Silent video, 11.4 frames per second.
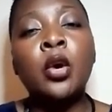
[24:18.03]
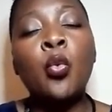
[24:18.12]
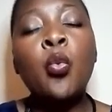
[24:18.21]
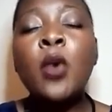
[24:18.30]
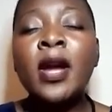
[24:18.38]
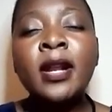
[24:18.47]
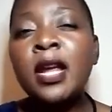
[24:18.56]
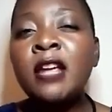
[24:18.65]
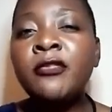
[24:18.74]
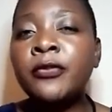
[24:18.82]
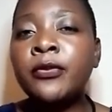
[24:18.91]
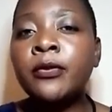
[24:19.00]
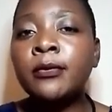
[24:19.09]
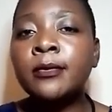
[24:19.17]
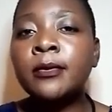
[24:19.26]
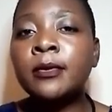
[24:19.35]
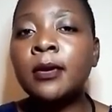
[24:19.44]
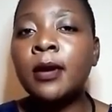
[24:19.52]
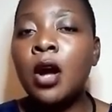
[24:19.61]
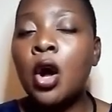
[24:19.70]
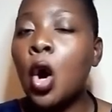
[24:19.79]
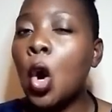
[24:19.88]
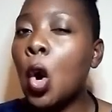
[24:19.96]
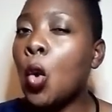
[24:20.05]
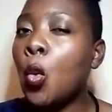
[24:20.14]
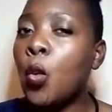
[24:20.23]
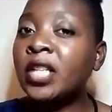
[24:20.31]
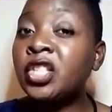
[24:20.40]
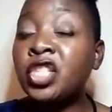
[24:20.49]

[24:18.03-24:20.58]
What if what